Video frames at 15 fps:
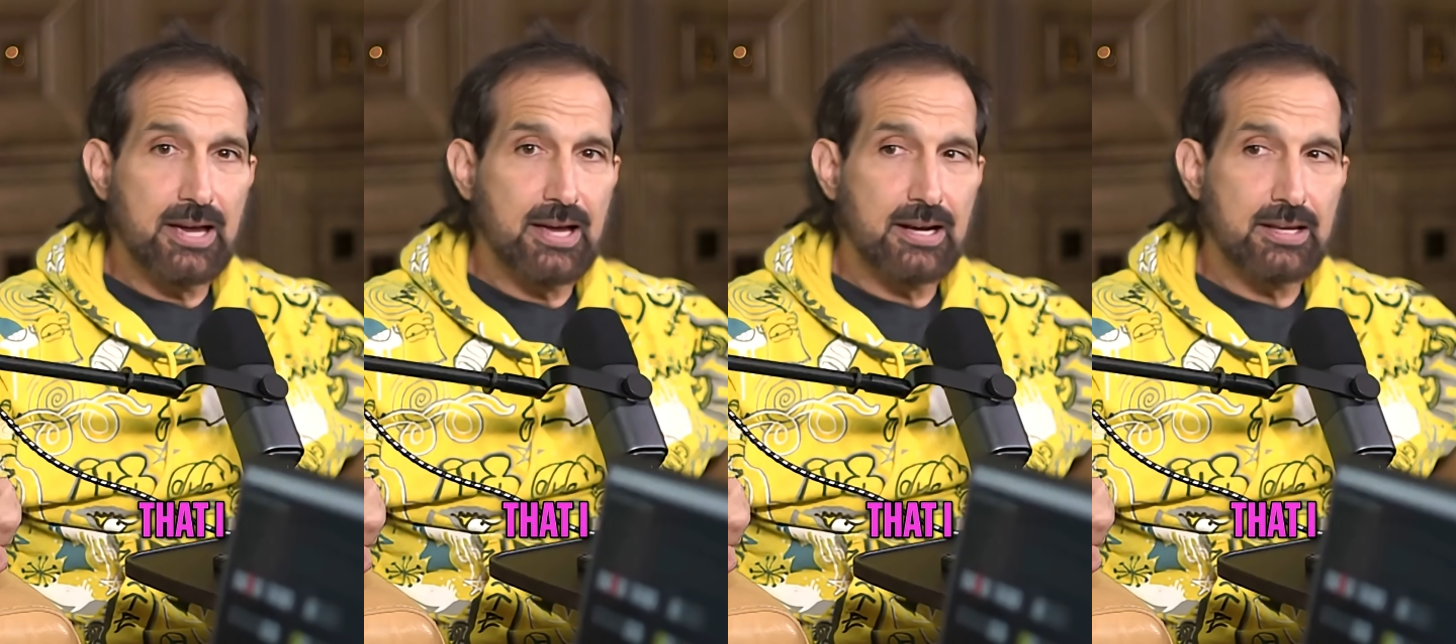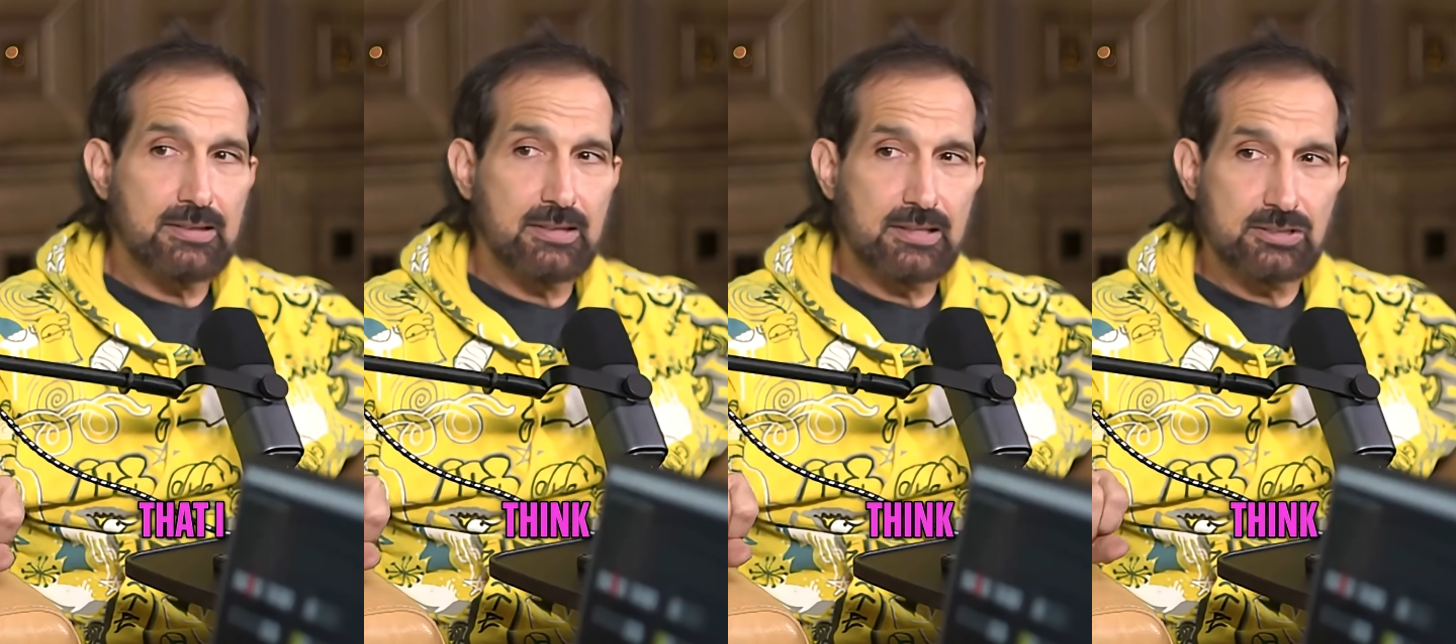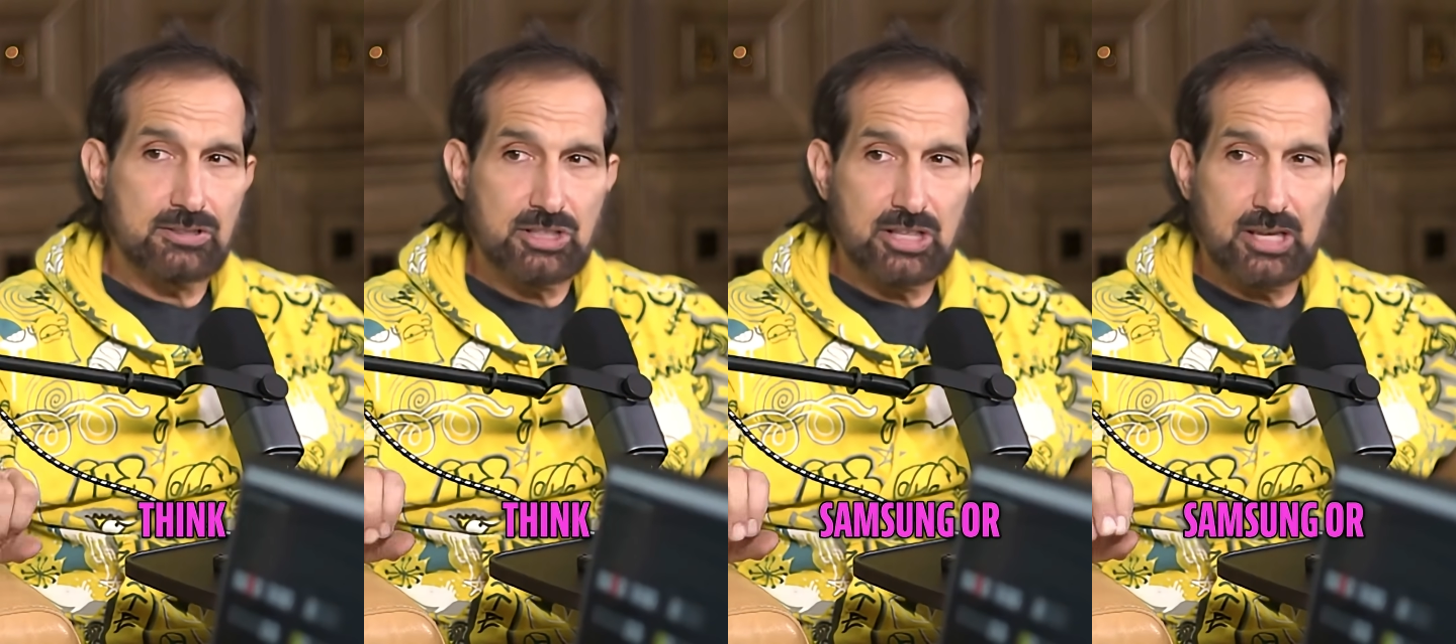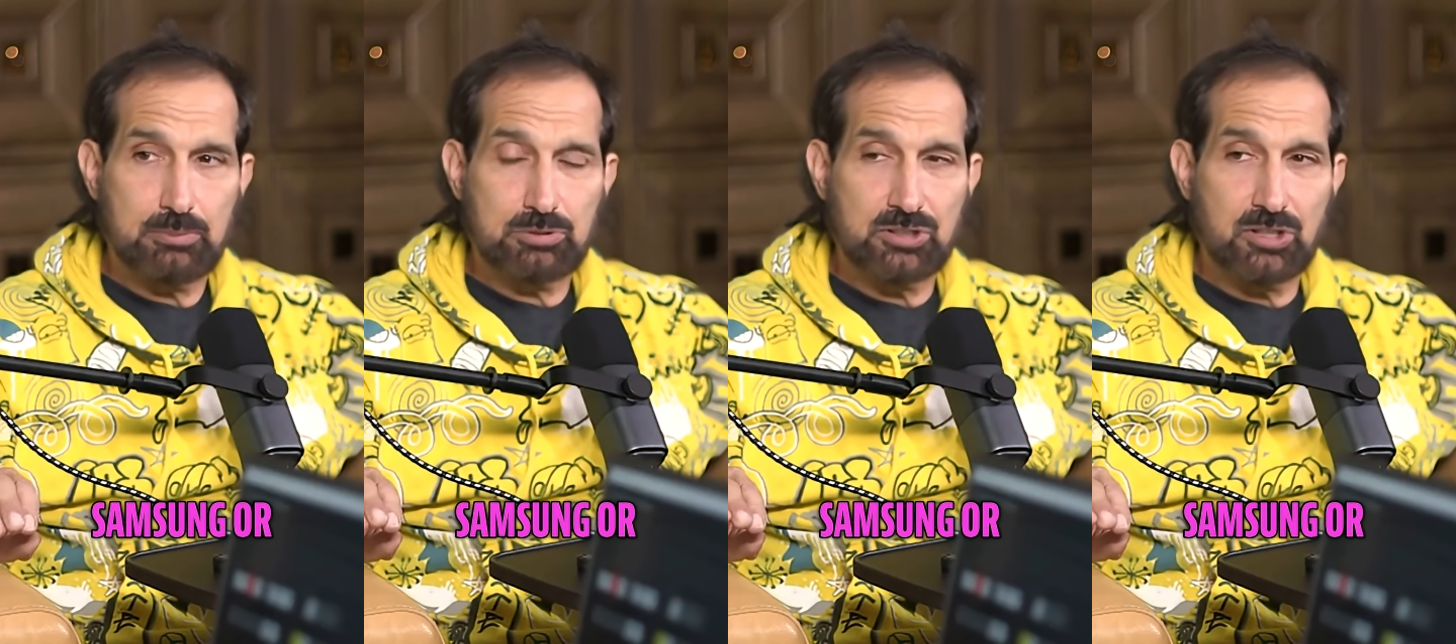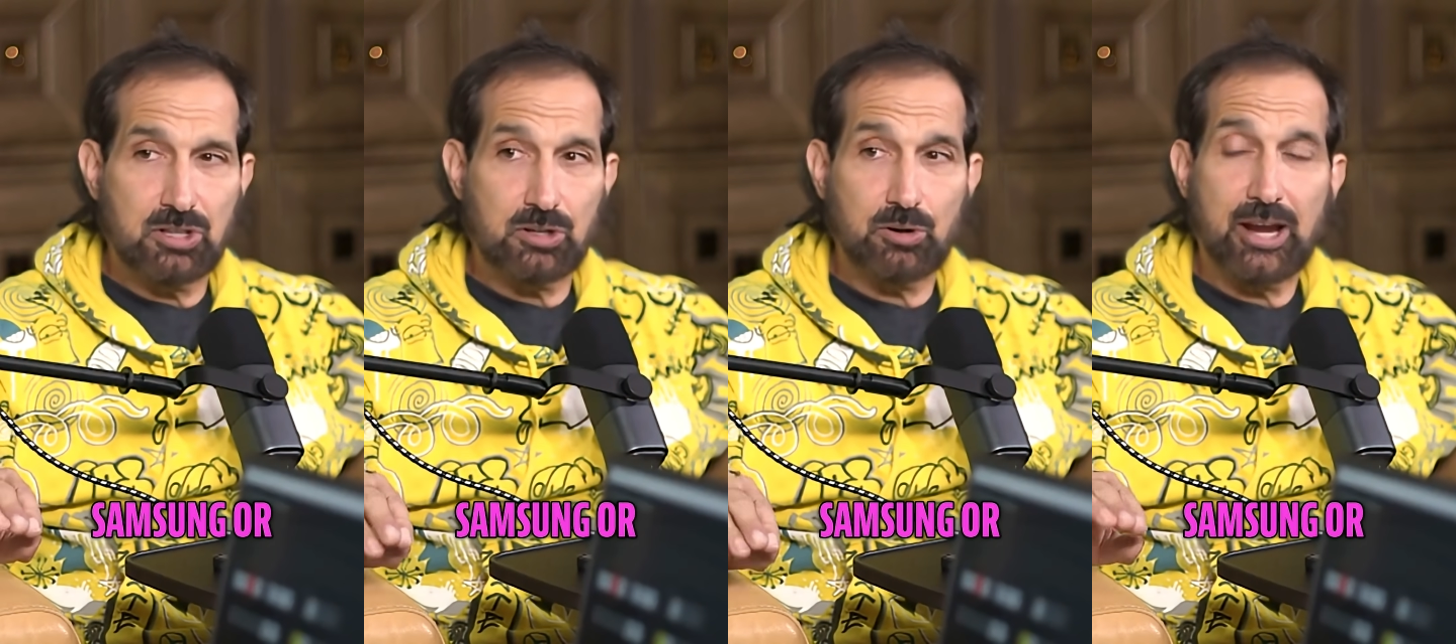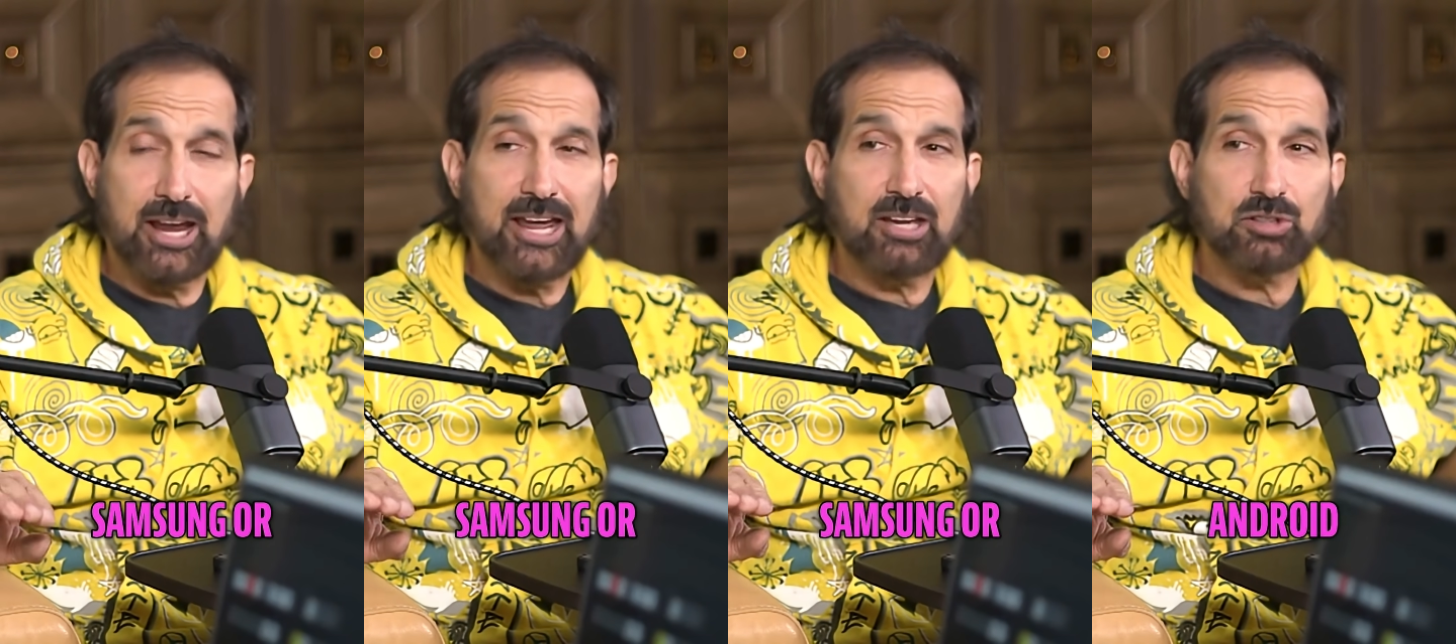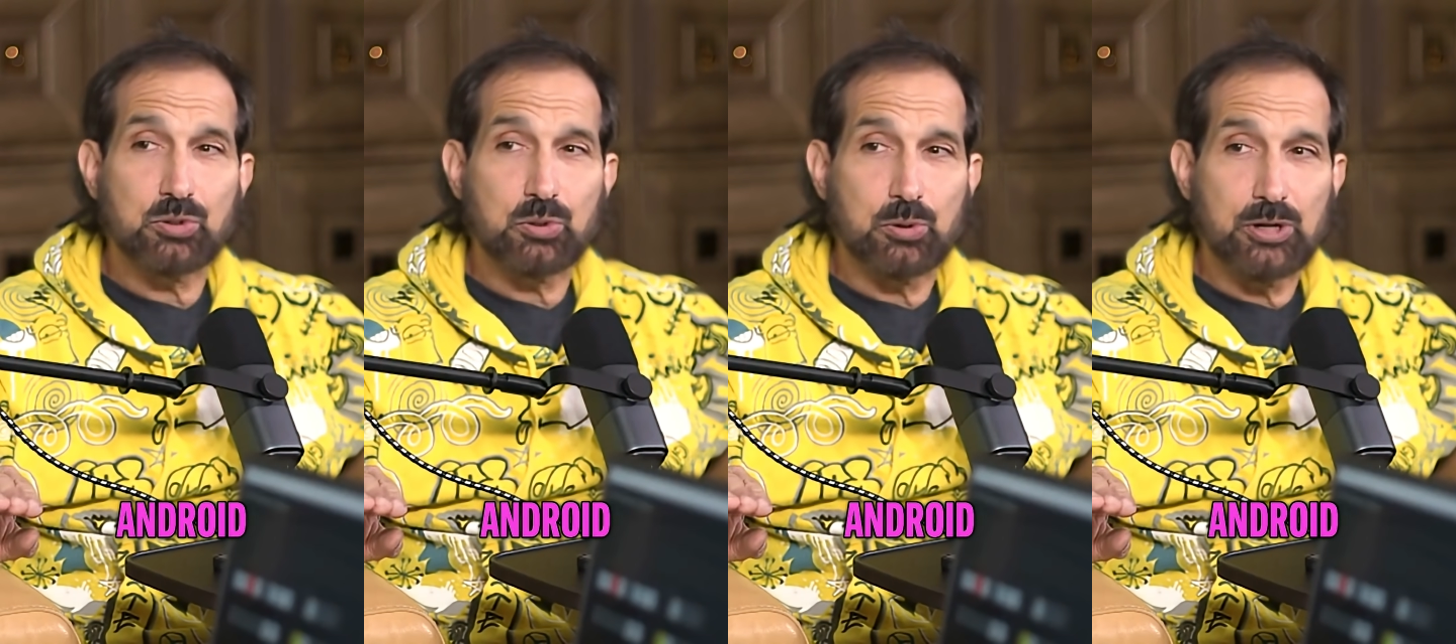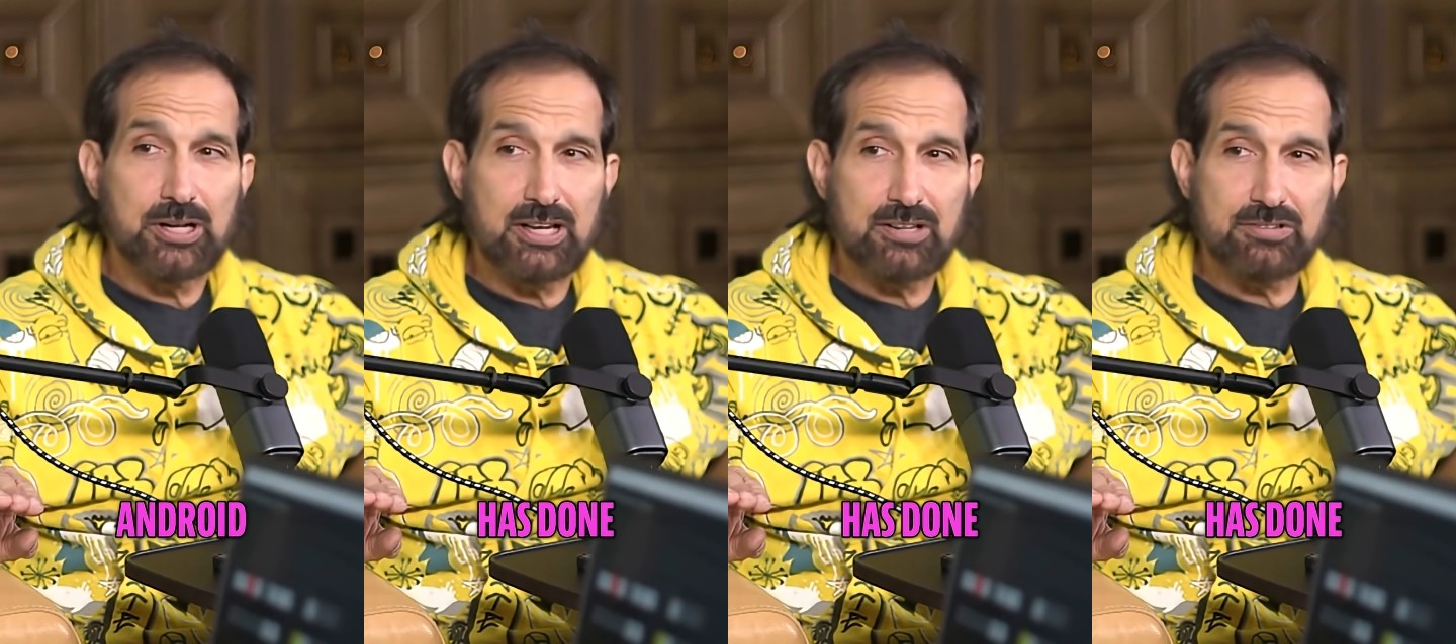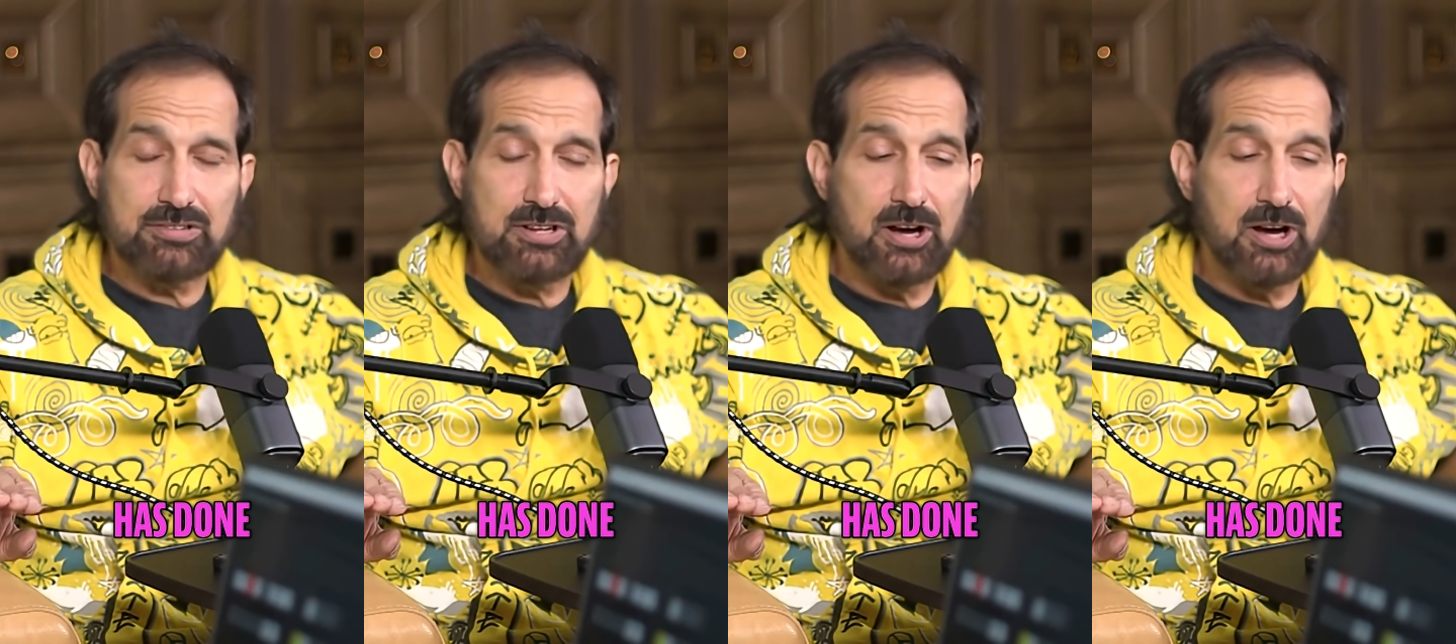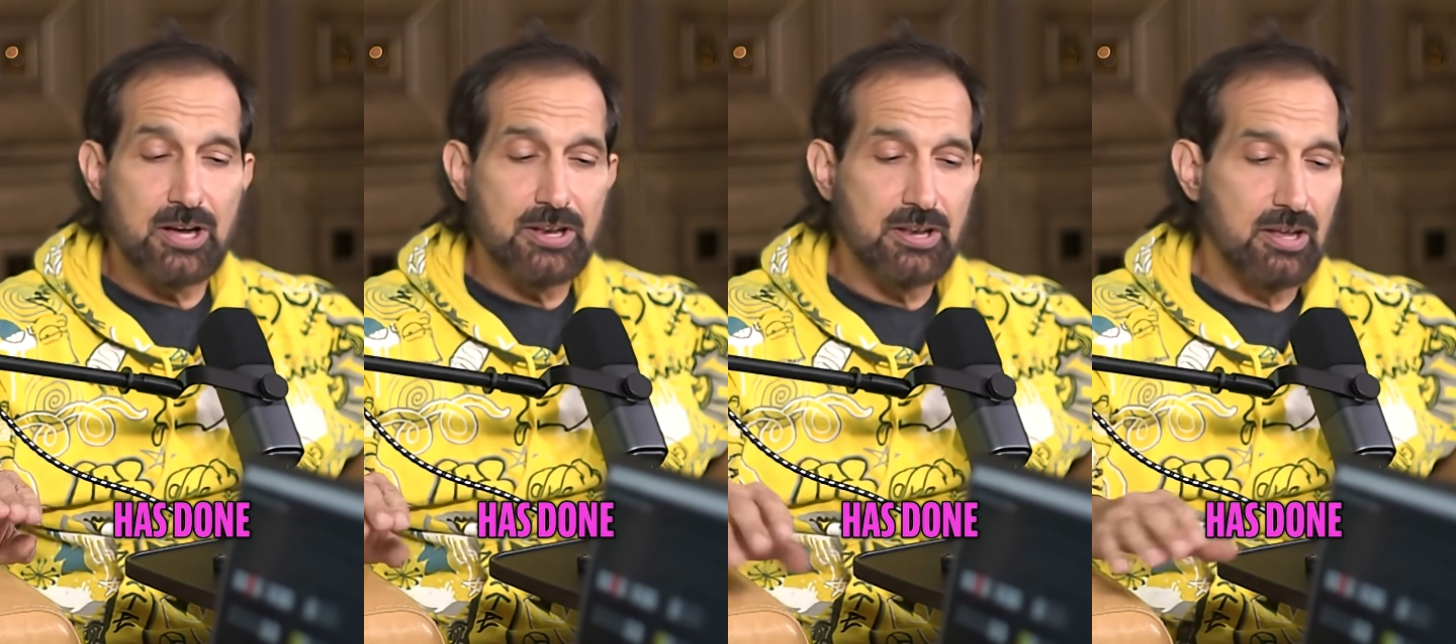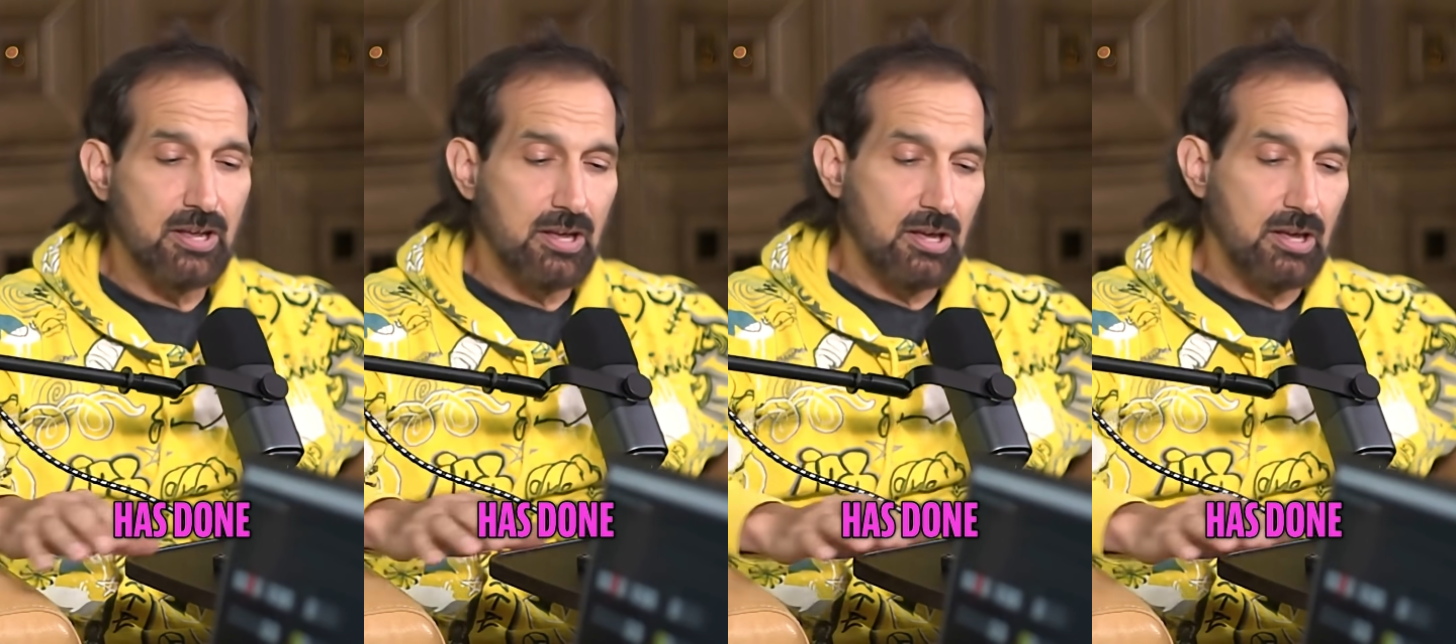that I think Samsung or Android has done.